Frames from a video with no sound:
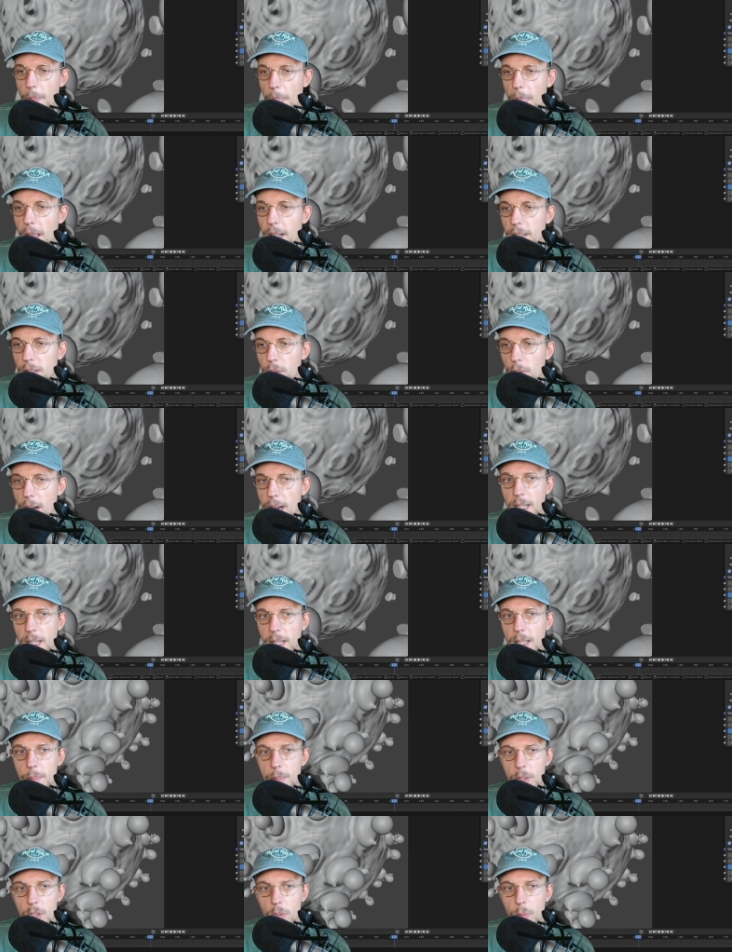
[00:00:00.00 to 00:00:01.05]
And drag that
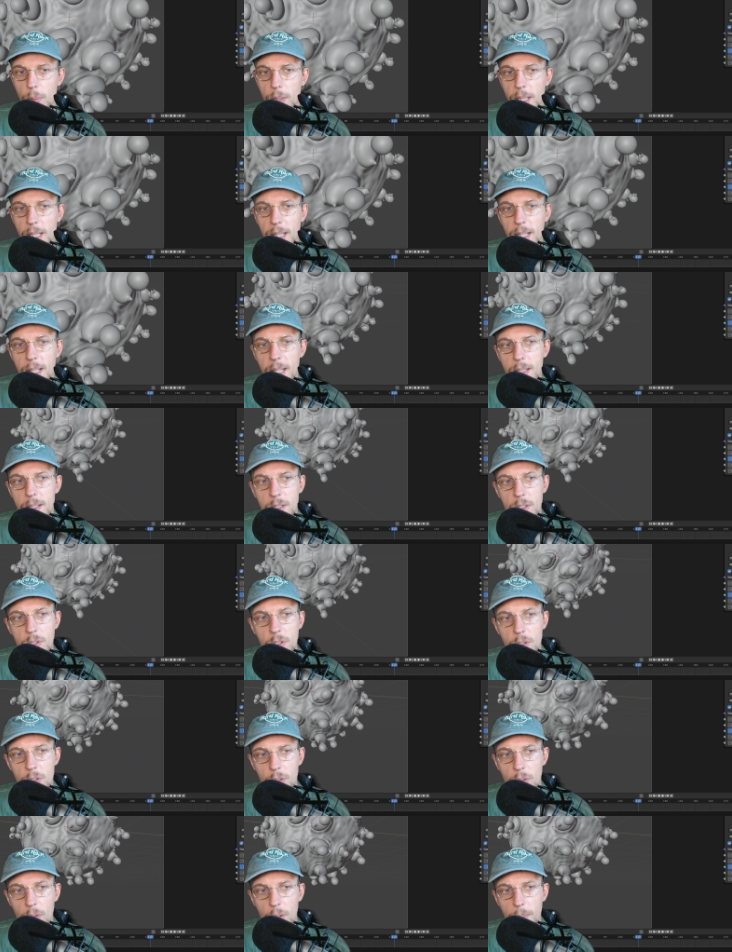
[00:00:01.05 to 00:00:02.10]
in between, and that's
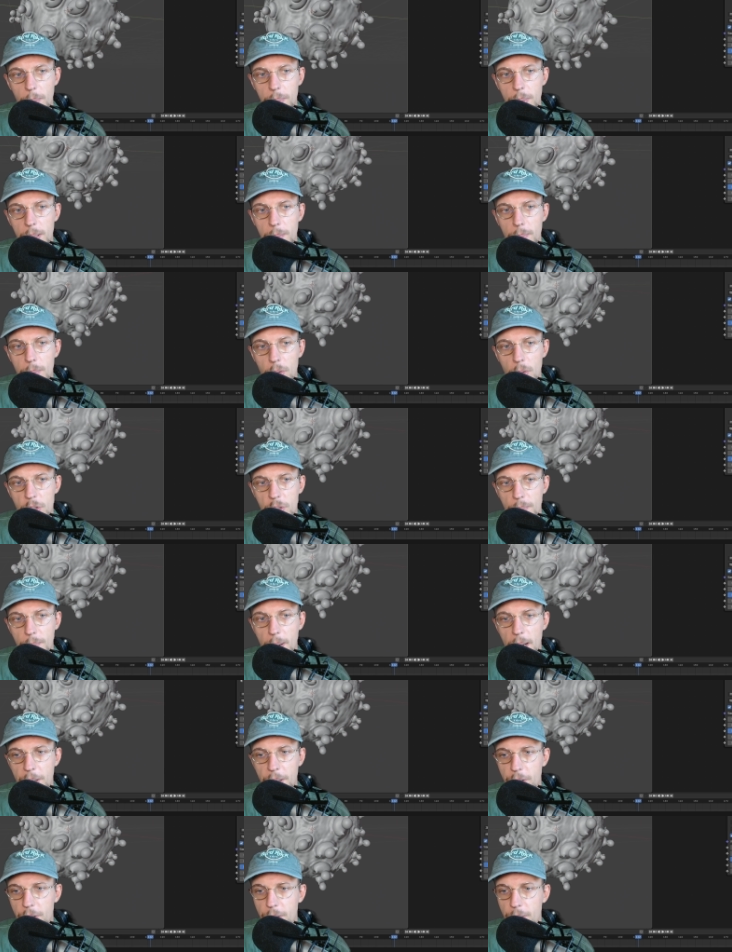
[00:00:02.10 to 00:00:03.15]
just gonna be much
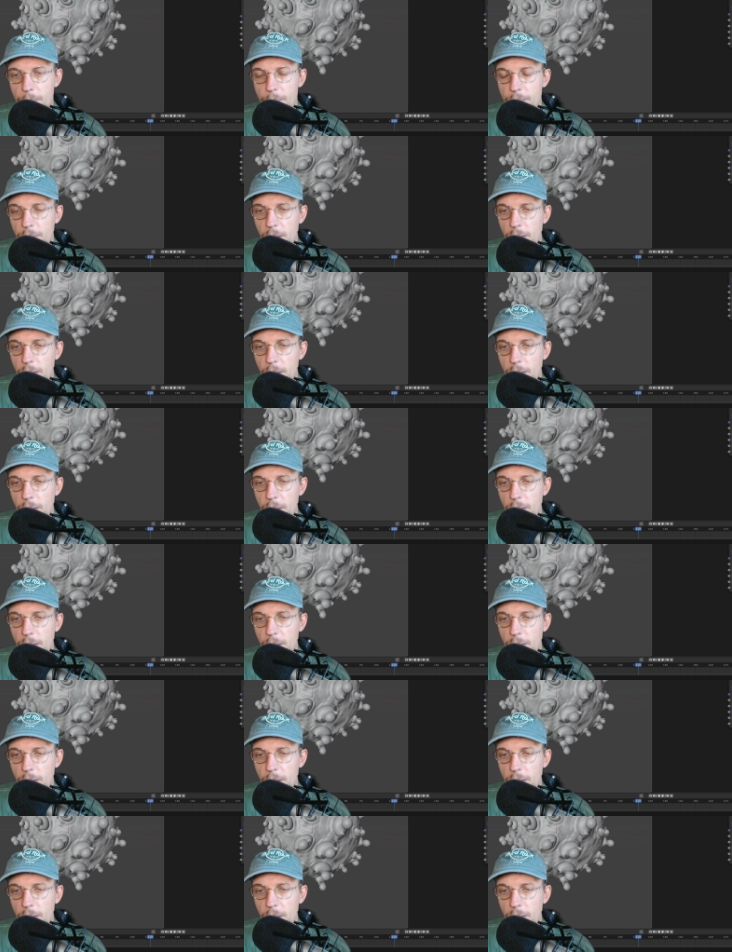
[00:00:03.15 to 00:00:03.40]
better.